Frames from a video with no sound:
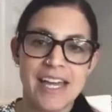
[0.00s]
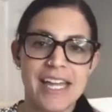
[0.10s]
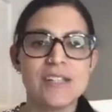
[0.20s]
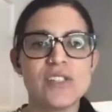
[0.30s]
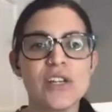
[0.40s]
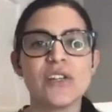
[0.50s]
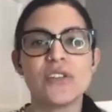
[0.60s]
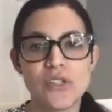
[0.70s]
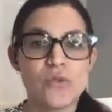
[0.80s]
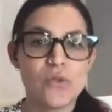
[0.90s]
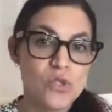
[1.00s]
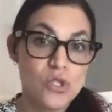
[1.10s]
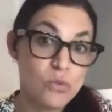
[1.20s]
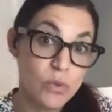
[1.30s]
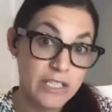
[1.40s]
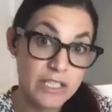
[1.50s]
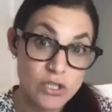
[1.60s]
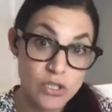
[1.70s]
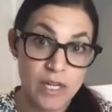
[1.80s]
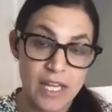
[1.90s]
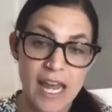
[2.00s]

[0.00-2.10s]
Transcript: until you really do it.